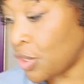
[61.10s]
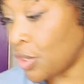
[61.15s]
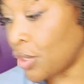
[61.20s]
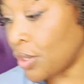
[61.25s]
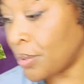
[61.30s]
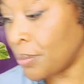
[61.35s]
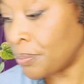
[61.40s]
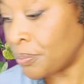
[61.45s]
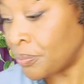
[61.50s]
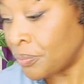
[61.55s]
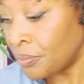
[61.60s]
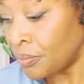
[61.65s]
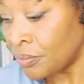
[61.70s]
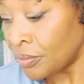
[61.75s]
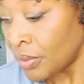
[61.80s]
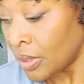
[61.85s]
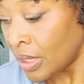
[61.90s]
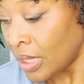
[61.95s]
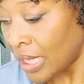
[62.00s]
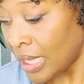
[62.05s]
her.
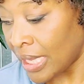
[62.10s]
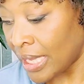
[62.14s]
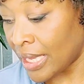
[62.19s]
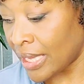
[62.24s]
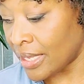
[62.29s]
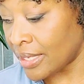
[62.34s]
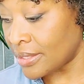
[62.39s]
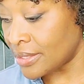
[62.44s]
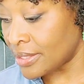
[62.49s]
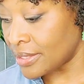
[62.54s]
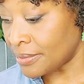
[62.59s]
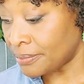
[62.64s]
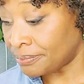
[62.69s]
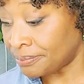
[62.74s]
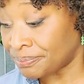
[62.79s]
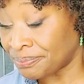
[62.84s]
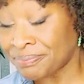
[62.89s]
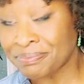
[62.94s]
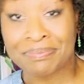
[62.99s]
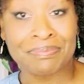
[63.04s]
And
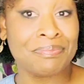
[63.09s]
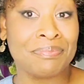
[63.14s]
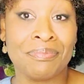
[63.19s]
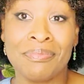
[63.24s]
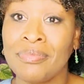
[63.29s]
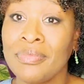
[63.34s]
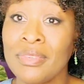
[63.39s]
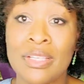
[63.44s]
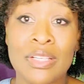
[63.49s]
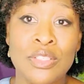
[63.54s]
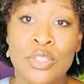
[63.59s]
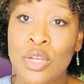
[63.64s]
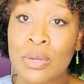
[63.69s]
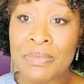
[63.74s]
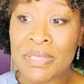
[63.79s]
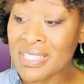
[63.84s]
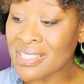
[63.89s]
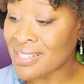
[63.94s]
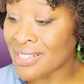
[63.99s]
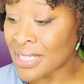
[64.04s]
so I'm
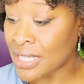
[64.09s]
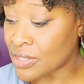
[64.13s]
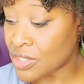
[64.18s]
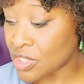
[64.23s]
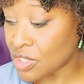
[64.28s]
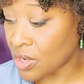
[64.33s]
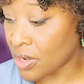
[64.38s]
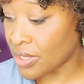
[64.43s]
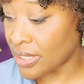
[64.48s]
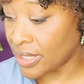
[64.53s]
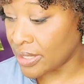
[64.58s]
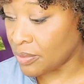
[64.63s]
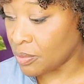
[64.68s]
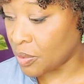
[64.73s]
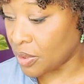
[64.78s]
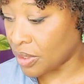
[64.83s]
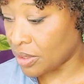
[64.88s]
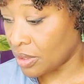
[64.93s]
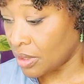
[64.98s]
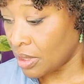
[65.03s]
just going to get started
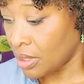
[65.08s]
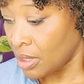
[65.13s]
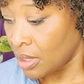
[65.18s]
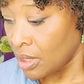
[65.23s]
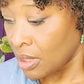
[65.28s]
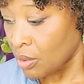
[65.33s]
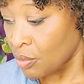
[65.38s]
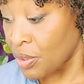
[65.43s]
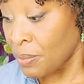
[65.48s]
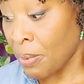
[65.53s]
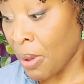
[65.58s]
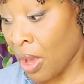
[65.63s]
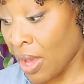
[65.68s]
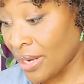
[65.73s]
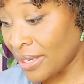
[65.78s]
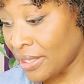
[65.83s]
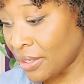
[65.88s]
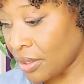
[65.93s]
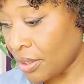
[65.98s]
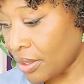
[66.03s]
with
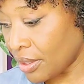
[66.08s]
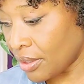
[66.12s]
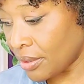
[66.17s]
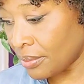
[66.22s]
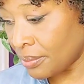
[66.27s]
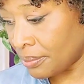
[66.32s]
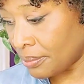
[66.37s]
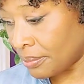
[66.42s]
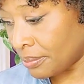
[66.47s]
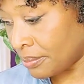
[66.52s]
repotting her.